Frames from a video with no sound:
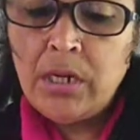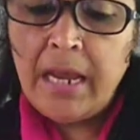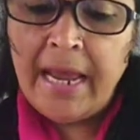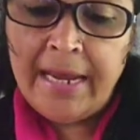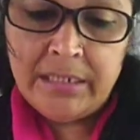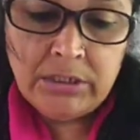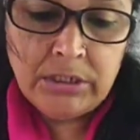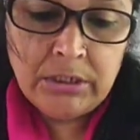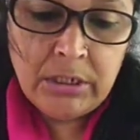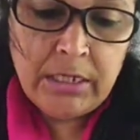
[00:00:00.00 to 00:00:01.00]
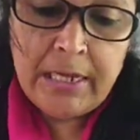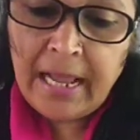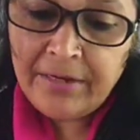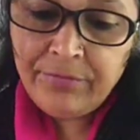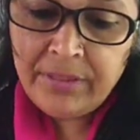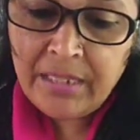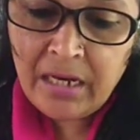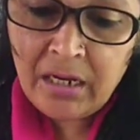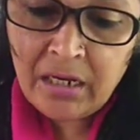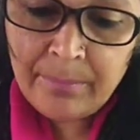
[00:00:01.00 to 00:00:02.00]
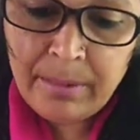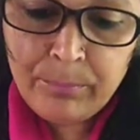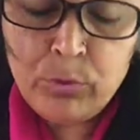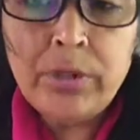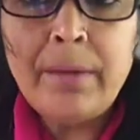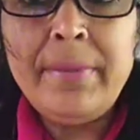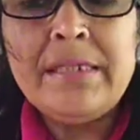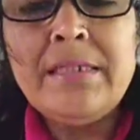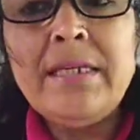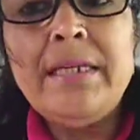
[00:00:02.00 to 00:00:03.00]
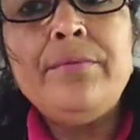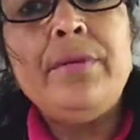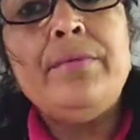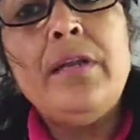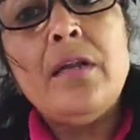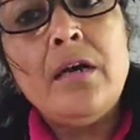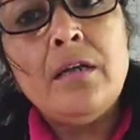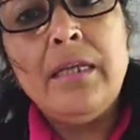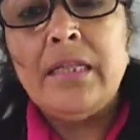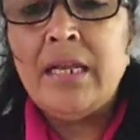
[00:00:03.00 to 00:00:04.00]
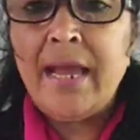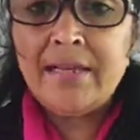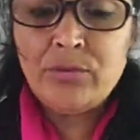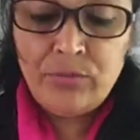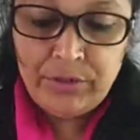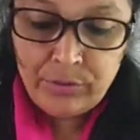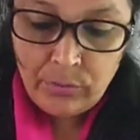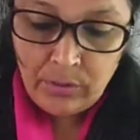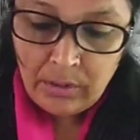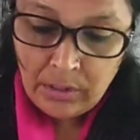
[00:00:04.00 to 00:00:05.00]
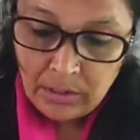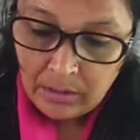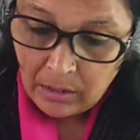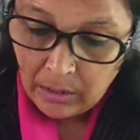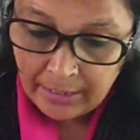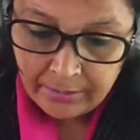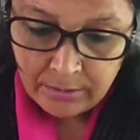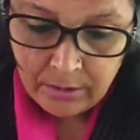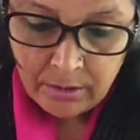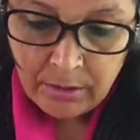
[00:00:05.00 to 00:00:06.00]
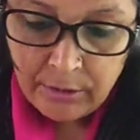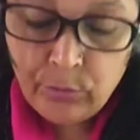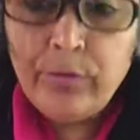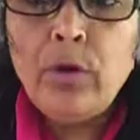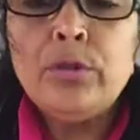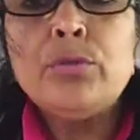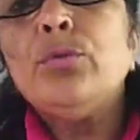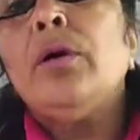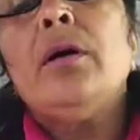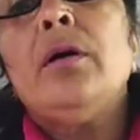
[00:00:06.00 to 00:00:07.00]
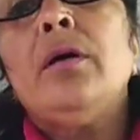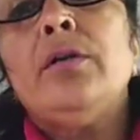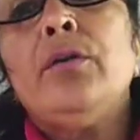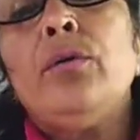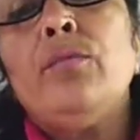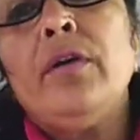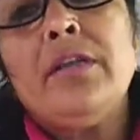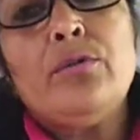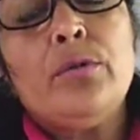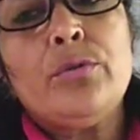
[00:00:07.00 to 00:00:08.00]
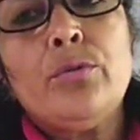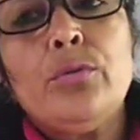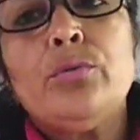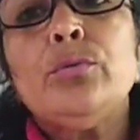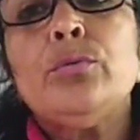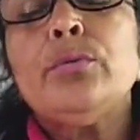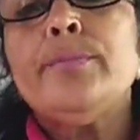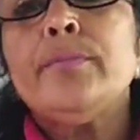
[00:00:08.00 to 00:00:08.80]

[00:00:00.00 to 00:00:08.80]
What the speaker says: and life in the Ganga Brahmaputra basin we will learn in the next video. And you will also your homework is also to